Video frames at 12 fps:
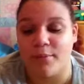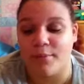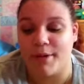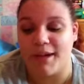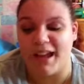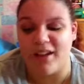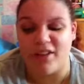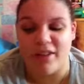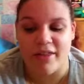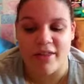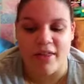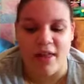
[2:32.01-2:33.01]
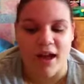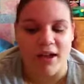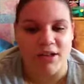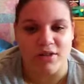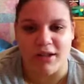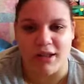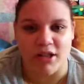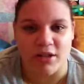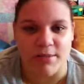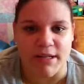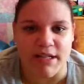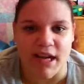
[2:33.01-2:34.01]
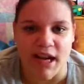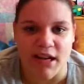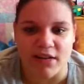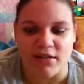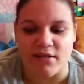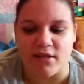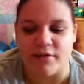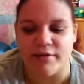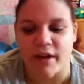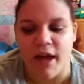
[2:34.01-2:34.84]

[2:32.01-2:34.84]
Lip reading: But yeah, other than that, it's really just being tired and stuff.